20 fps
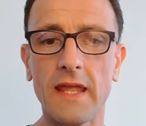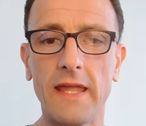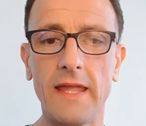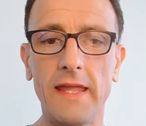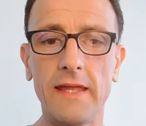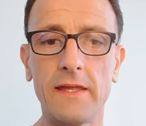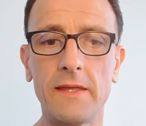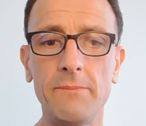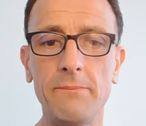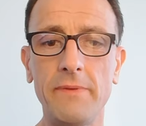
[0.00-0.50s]

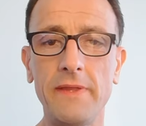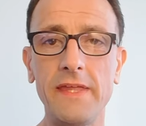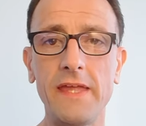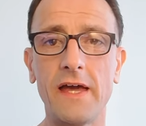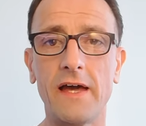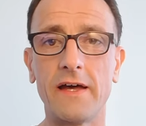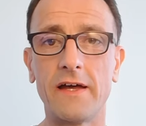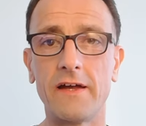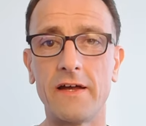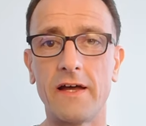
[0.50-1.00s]
it can be
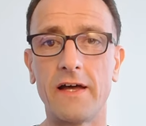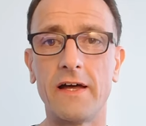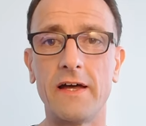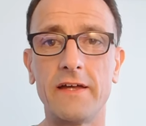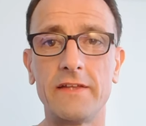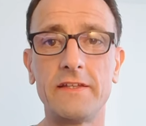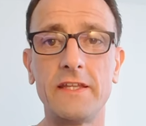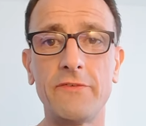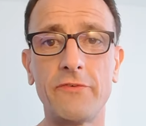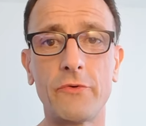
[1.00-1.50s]
a
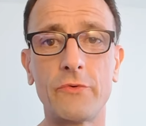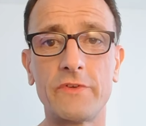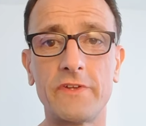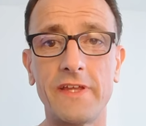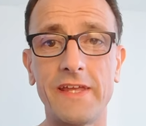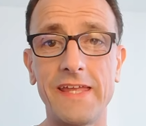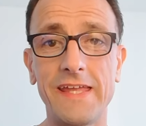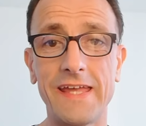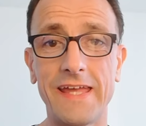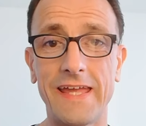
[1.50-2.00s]

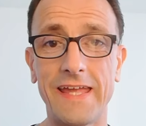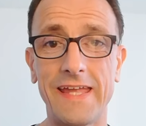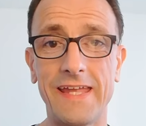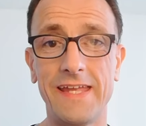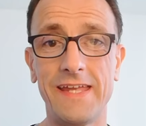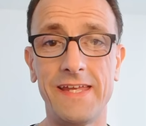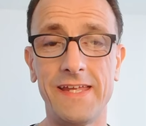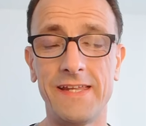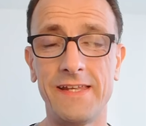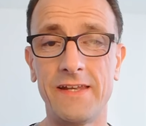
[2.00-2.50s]
difficulty
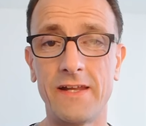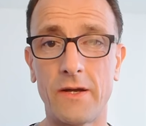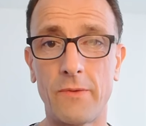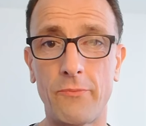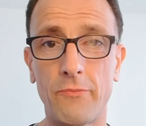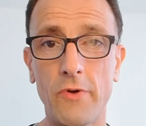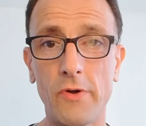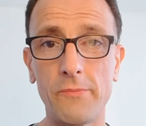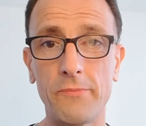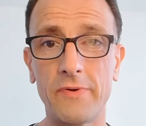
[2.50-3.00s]
in
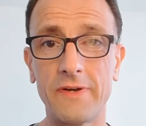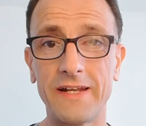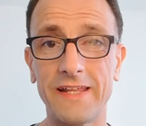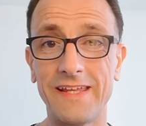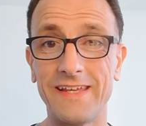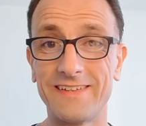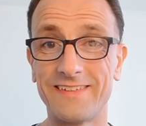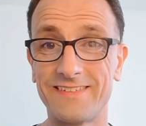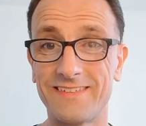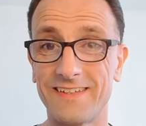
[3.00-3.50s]
appropriately
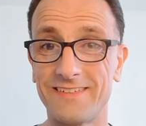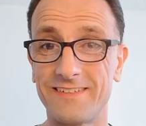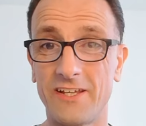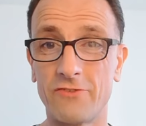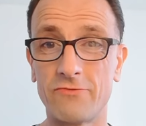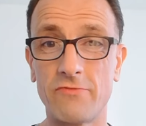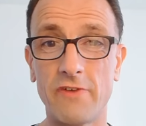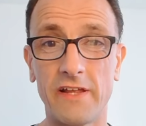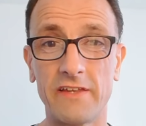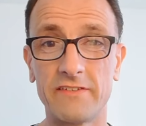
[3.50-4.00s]

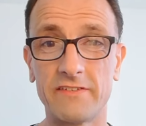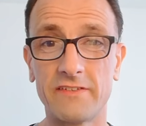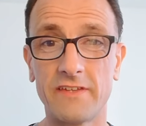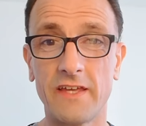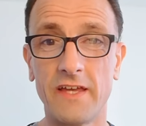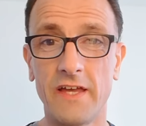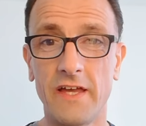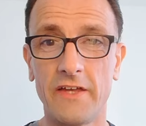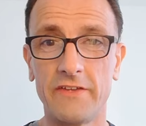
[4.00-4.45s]
assessing risk.